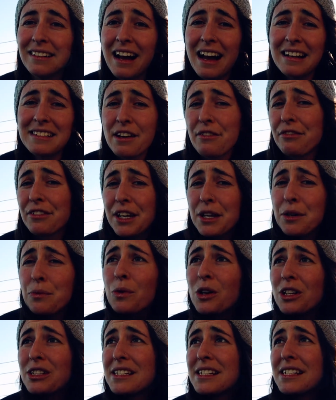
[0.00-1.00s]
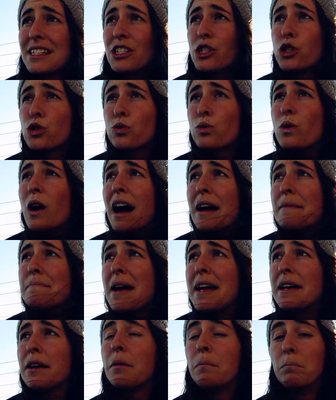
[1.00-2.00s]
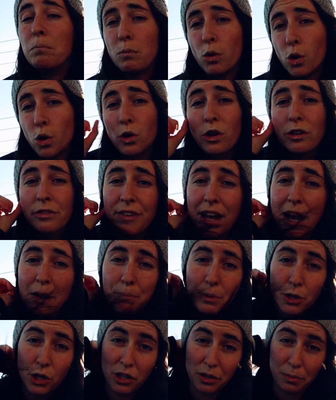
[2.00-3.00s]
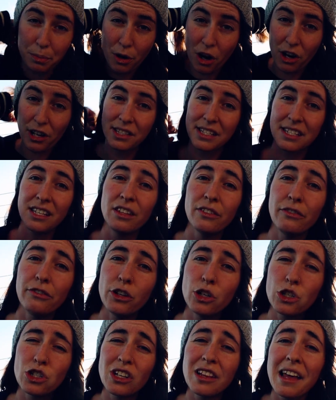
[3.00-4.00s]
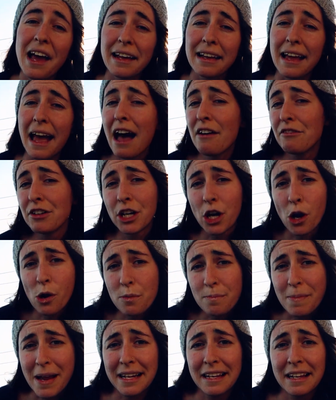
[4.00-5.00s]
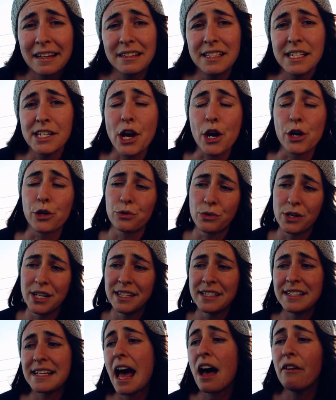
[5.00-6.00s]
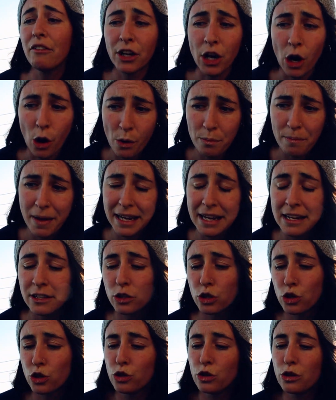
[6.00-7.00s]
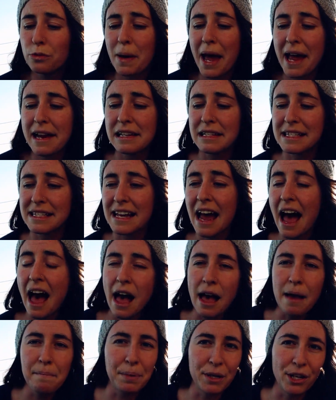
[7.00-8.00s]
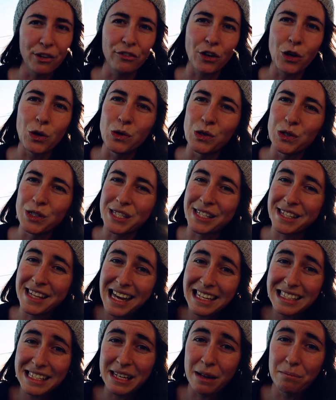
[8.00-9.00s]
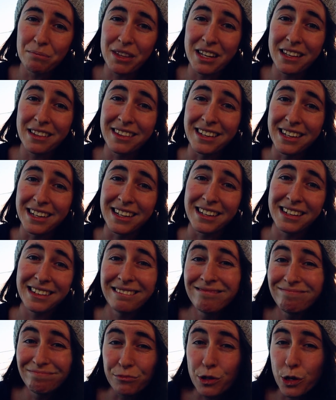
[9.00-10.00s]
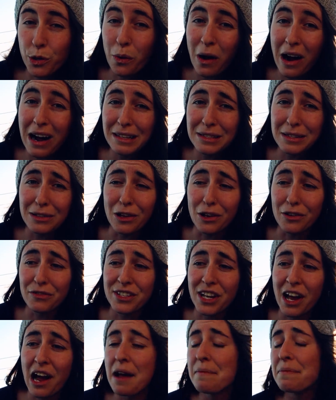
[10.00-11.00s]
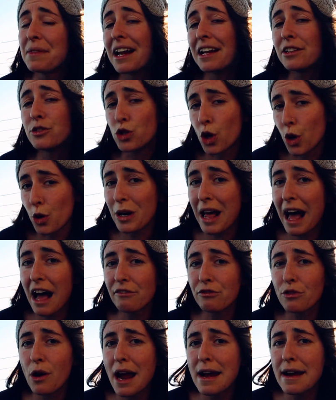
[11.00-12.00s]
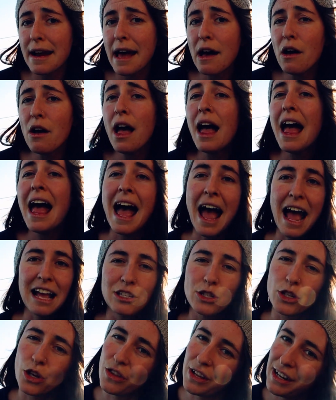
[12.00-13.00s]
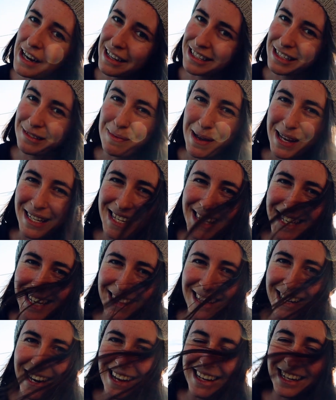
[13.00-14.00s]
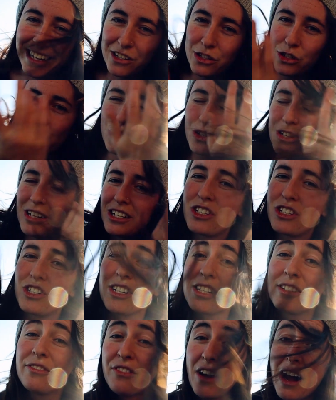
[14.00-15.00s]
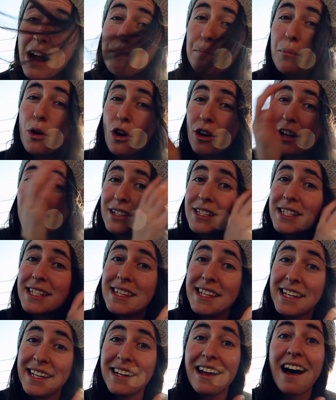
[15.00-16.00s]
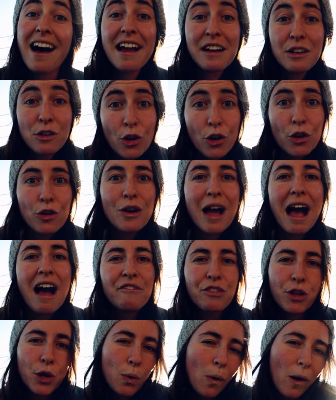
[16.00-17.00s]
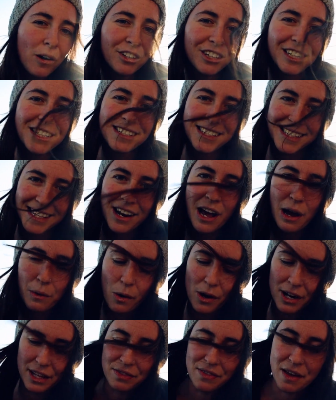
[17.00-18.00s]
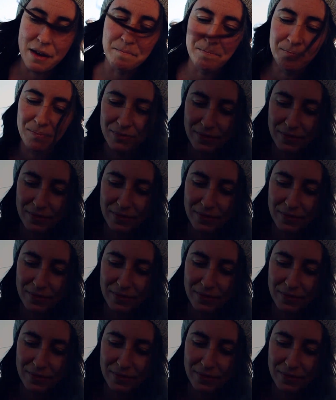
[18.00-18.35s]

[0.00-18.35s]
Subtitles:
I definitely want to try make more of our beauty products in the future, like have a go at making deodorant, have a go at making toothpaste, but of course that's something that requires a lot of time that I don't have right now. And so the next best thing that I can do just find products that I know have the qualities that I want in them.